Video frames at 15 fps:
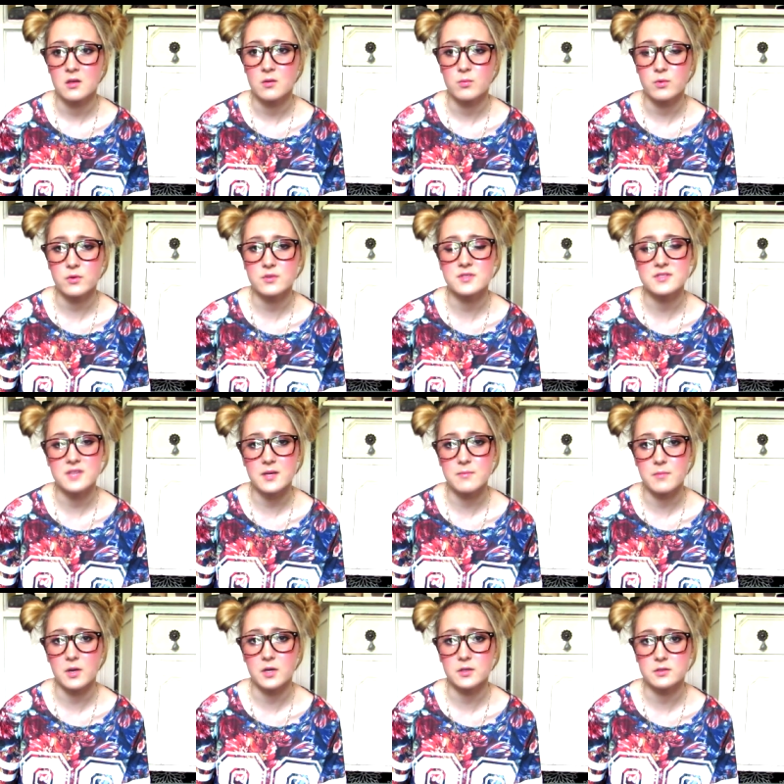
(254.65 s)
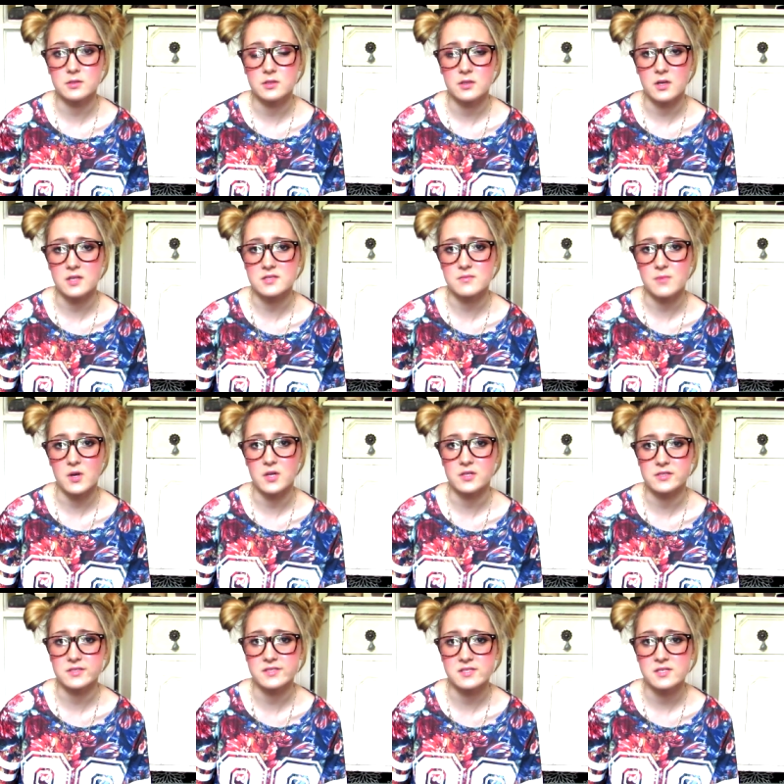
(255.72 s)
We're in the same boat, I
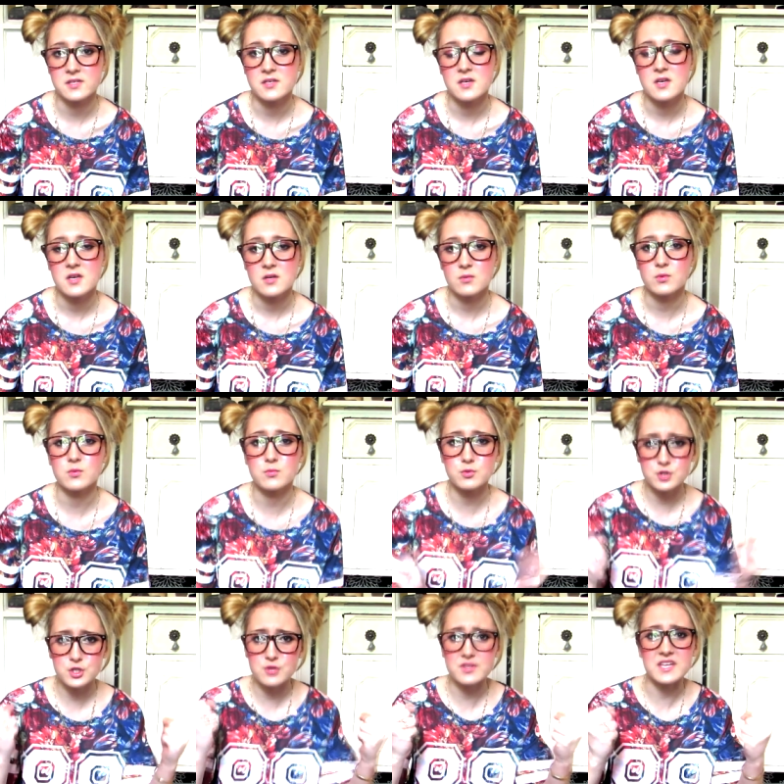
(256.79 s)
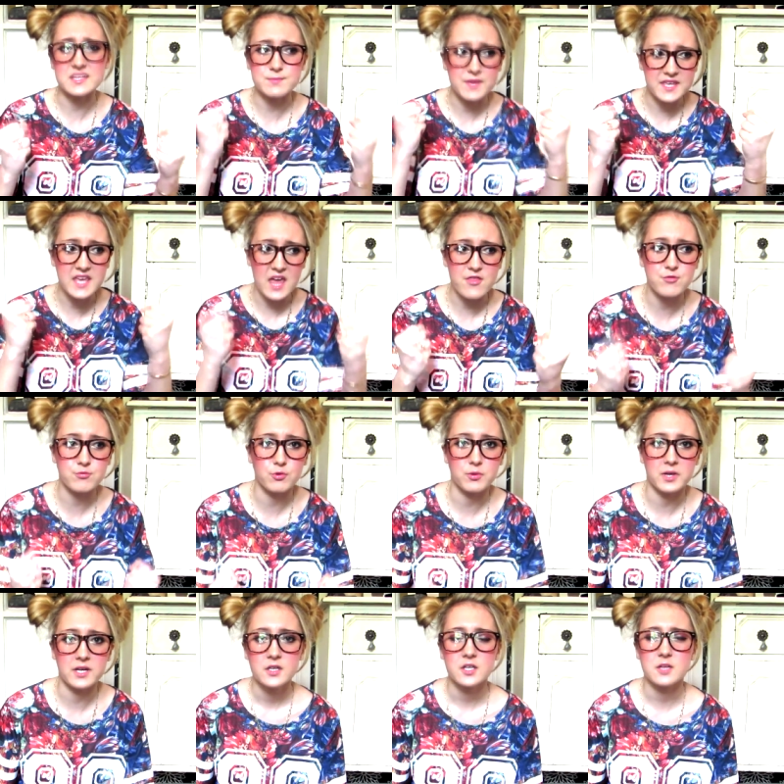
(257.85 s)
suppose. We'll, we'll do this, we can get
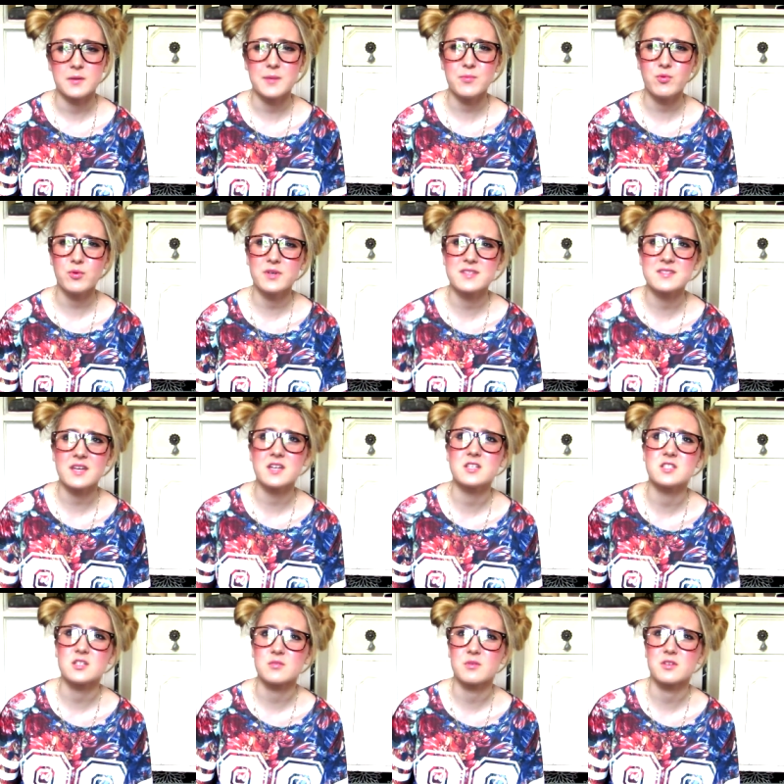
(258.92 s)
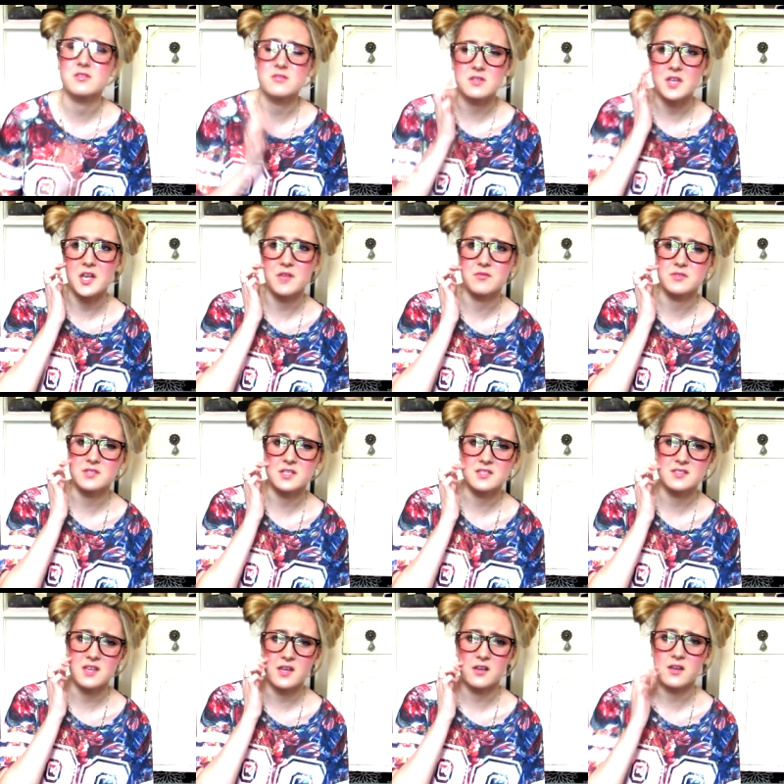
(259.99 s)
through it. You know, people always say to you when you're doing A-levels, they
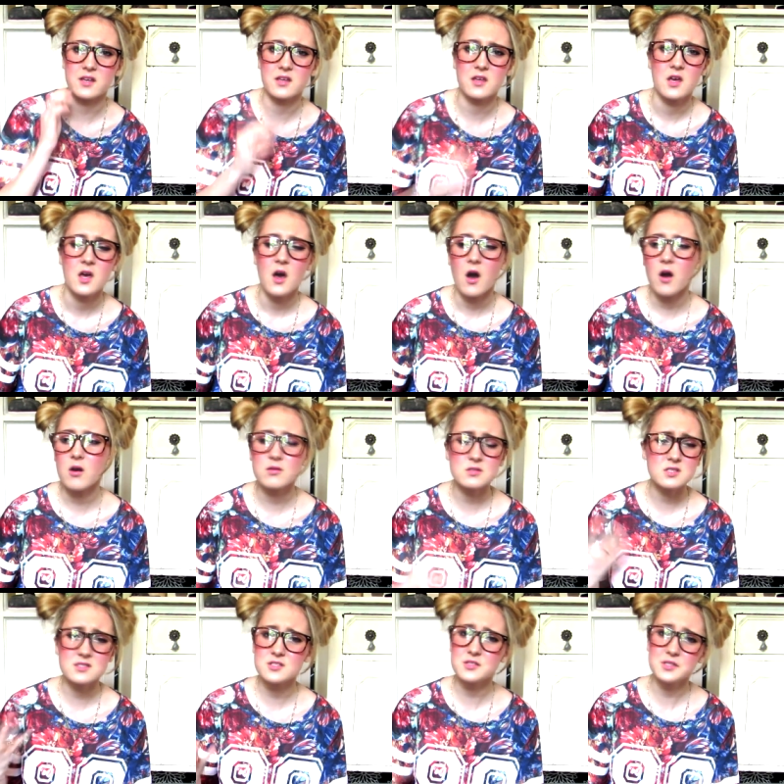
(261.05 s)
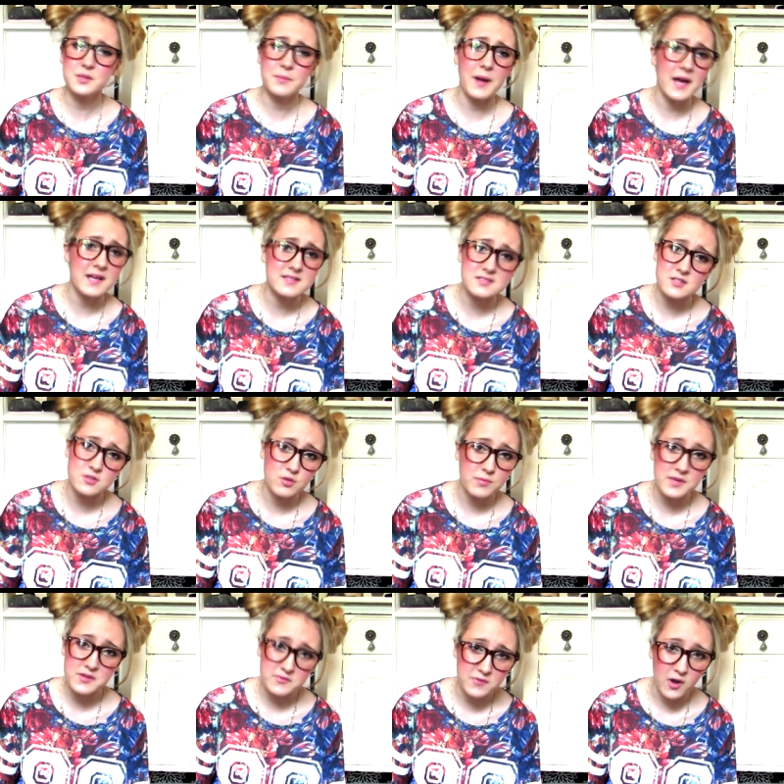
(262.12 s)
say like, oh, just do your best and you'll
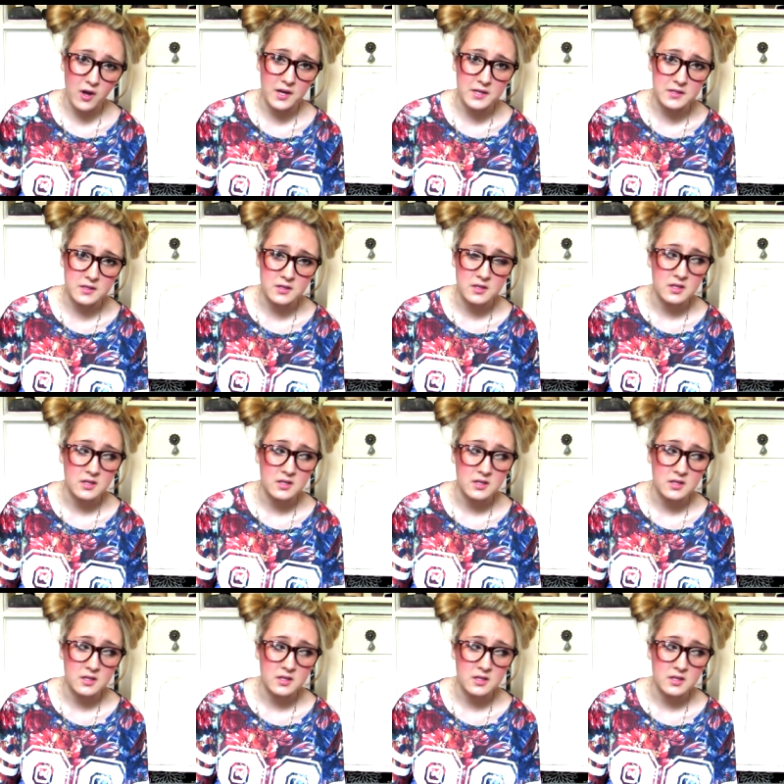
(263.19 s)
be fine.